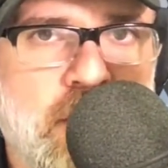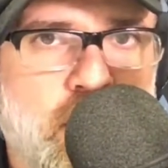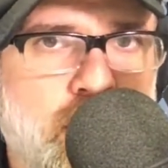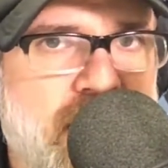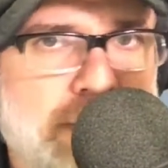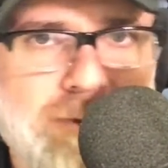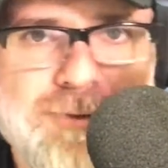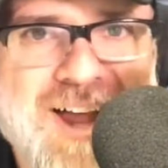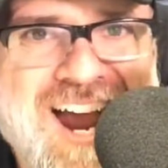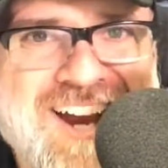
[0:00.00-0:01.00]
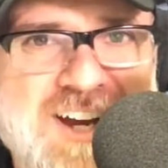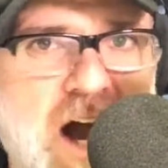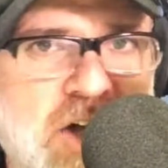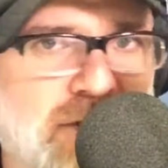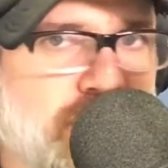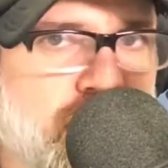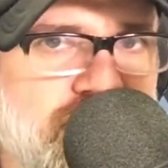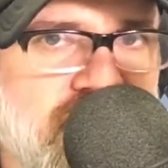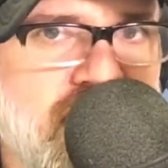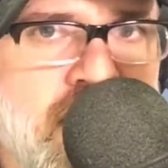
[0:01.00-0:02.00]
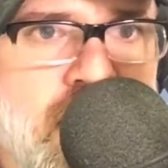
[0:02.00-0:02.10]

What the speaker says: Rebel flag controversy,